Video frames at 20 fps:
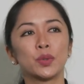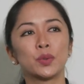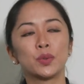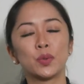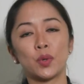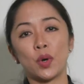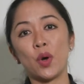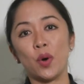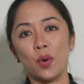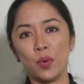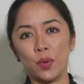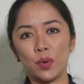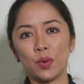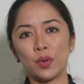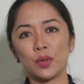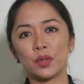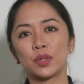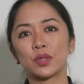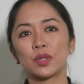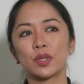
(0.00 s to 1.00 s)
grow.
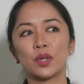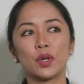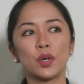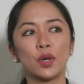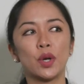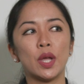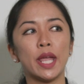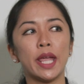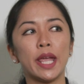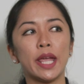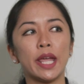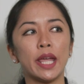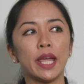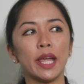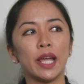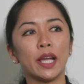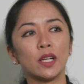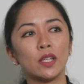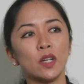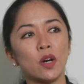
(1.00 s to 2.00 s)
So
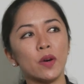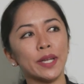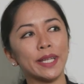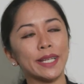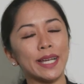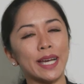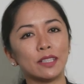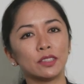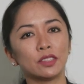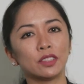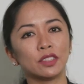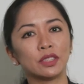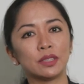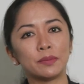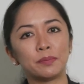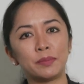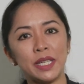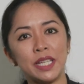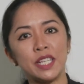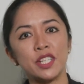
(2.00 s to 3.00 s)
going out to
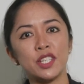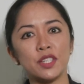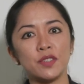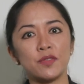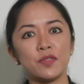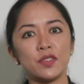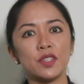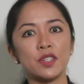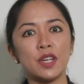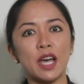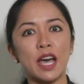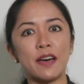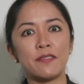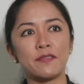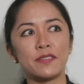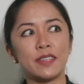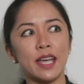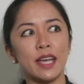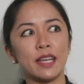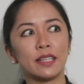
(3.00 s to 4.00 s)
the beach, if you
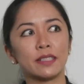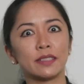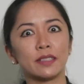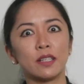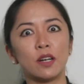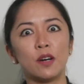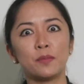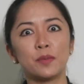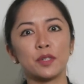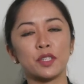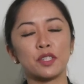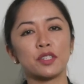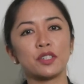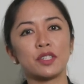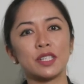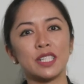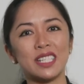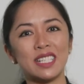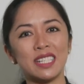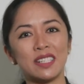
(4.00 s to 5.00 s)
have that
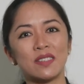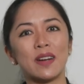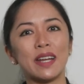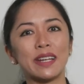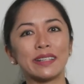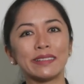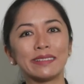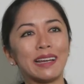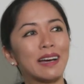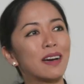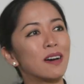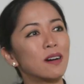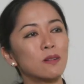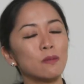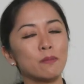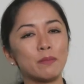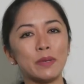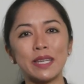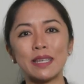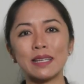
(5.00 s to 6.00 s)
opportunity right
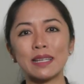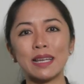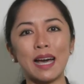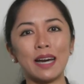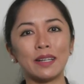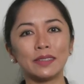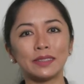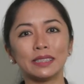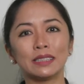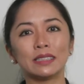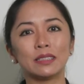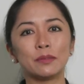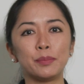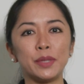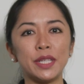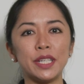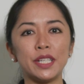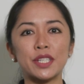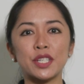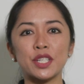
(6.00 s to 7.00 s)
now, being out in the
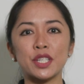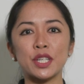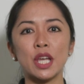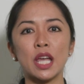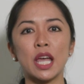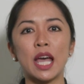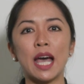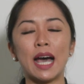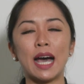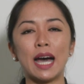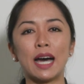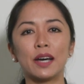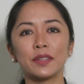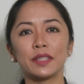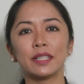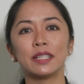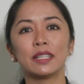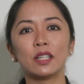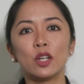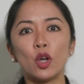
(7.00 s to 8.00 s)
beach,
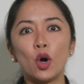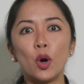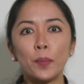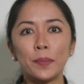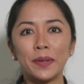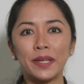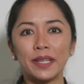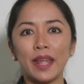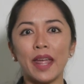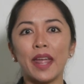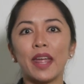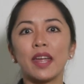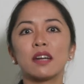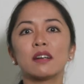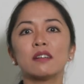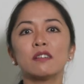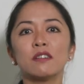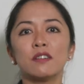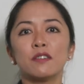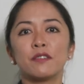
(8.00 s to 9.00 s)
out in an open
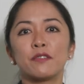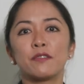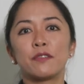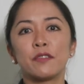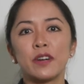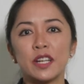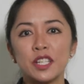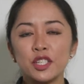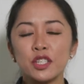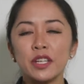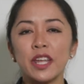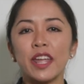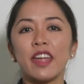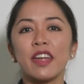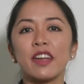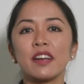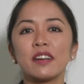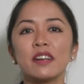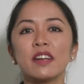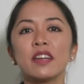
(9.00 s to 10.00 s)
air, fresh
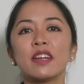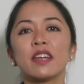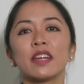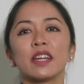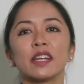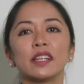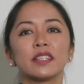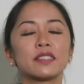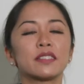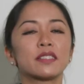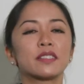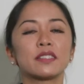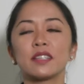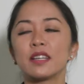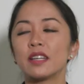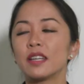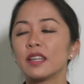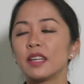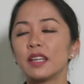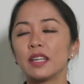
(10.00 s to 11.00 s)
air,
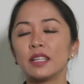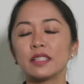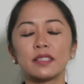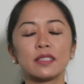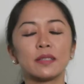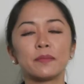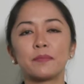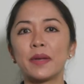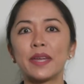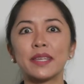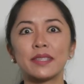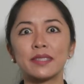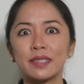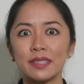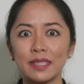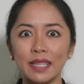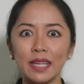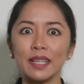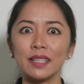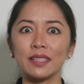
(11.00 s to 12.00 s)
it's the best
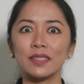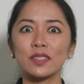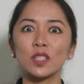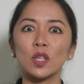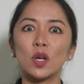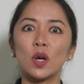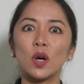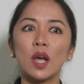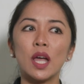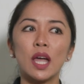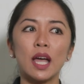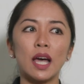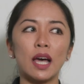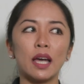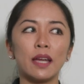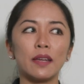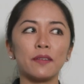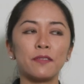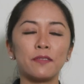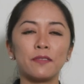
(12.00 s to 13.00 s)
thing. So
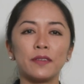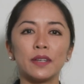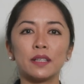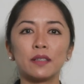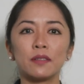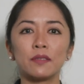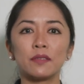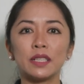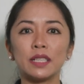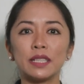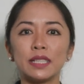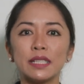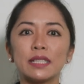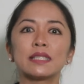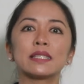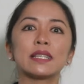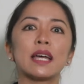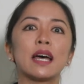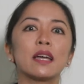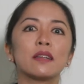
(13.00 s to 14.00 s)
I feel really
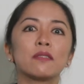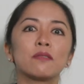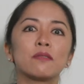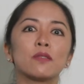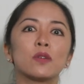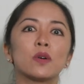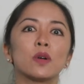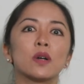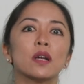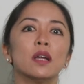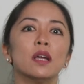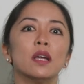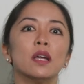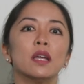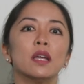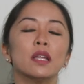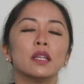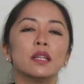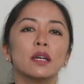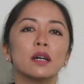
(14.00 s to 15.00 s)
sad for
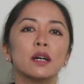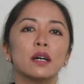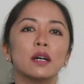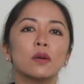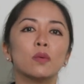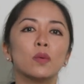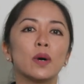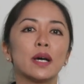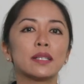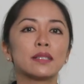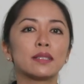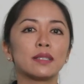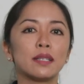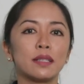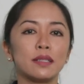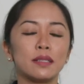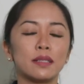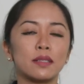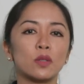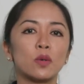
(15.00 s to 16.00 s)
the ones
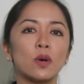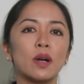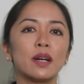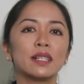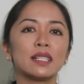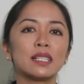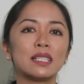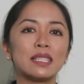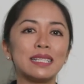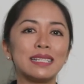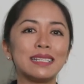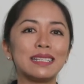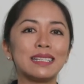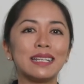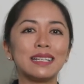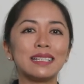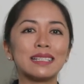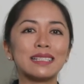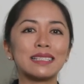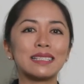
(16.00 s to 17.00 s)
that is quarantined
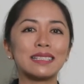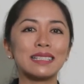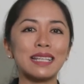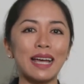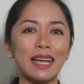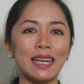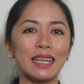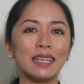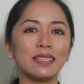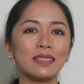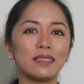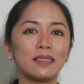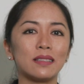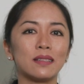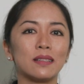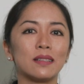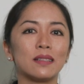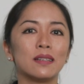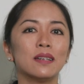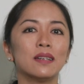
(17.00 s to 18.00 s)
inside
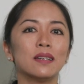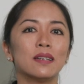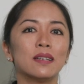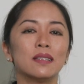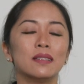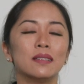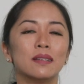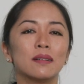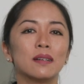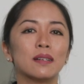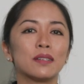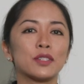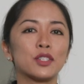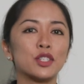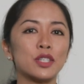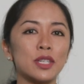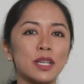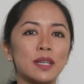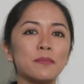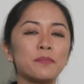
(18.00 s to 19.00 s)
the
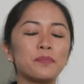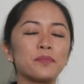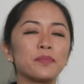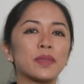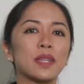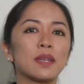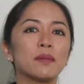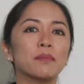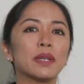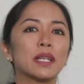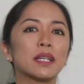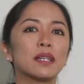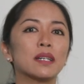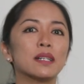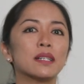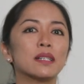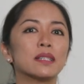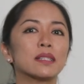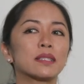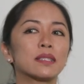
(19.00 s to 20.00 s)
ship,
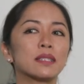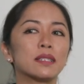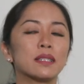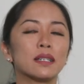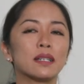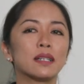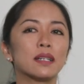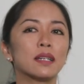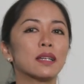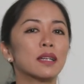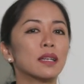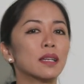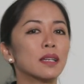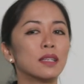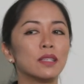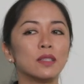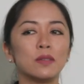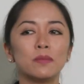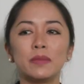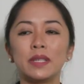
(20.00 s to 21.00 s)
because the
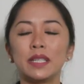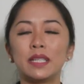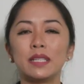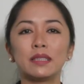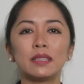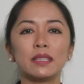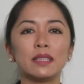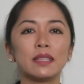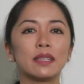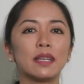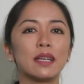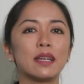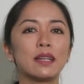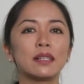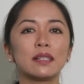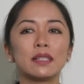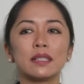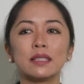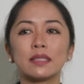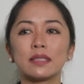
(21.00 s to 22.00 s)
humidity
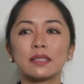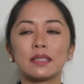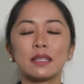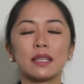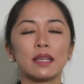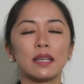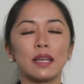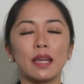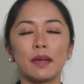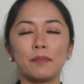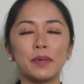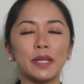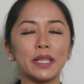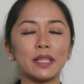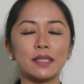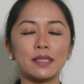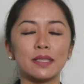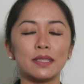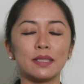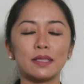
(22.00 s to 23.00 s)
there is,
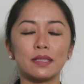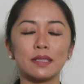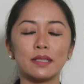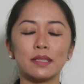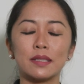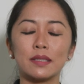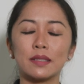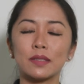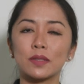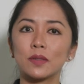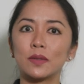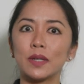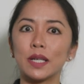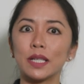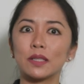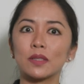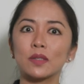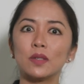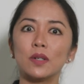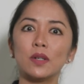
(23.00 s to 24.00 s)
because it's
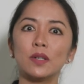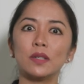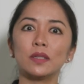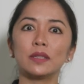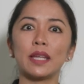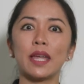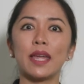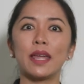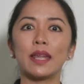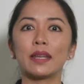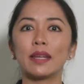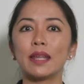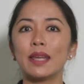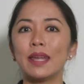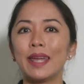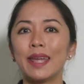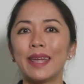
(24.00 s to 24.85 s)
quite cold, and